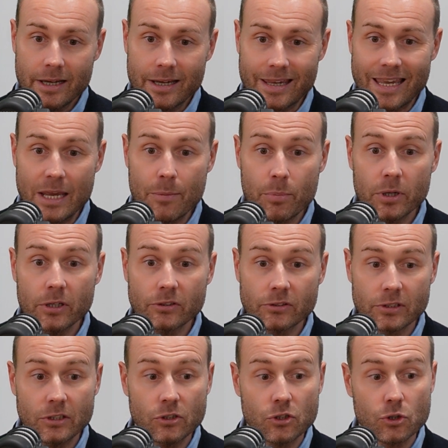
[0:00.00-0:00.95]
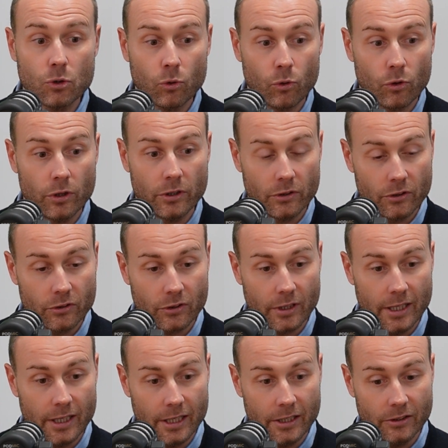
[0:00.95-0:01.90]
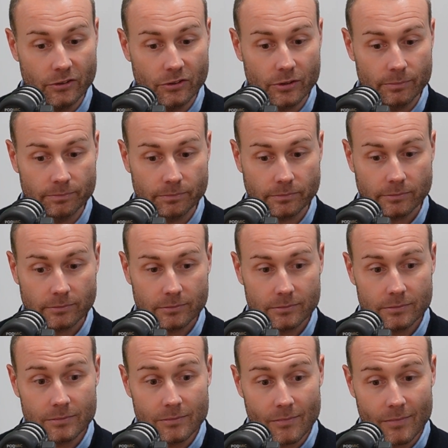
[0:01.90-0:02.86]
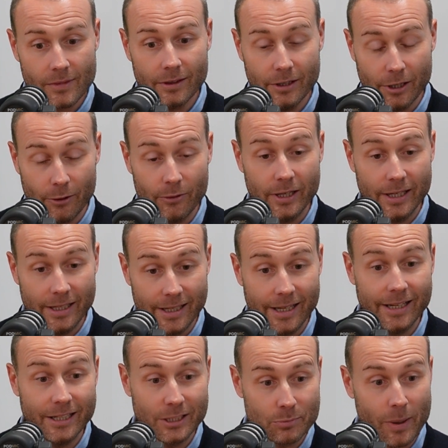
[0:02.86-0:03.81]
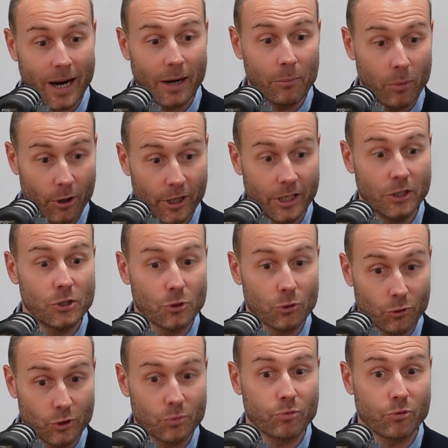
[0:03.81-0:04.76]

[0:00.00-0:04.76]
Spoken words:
Key person insurance is, it is backed by an insurance